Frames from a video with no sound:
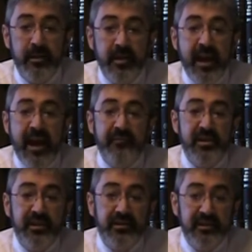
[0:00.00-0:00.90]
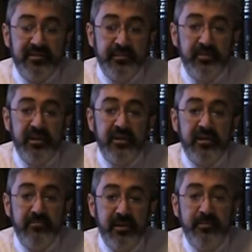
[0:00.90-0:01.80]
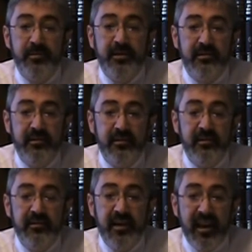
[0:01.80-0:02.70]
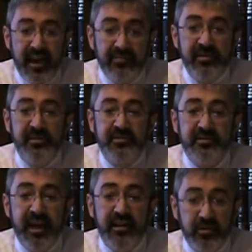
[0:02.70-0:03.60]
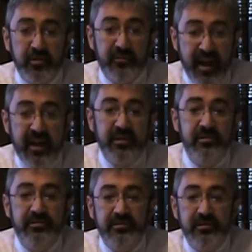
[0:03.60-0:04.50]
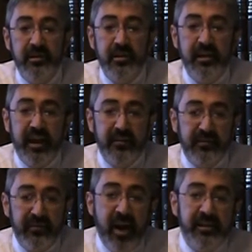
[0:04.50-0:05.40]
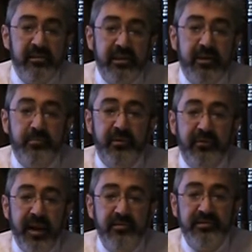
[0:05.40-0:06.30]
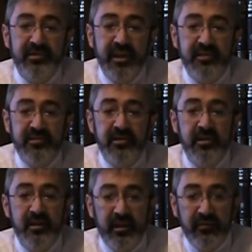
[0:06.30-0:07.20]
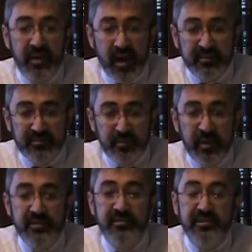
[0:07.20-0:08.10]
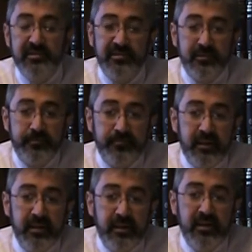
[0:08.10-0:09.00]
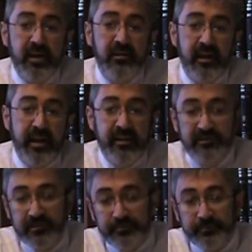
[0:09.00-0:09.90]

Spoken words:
having a disciplined commitment to ethics and good values, and finally a profound sense of God's presence in our lives.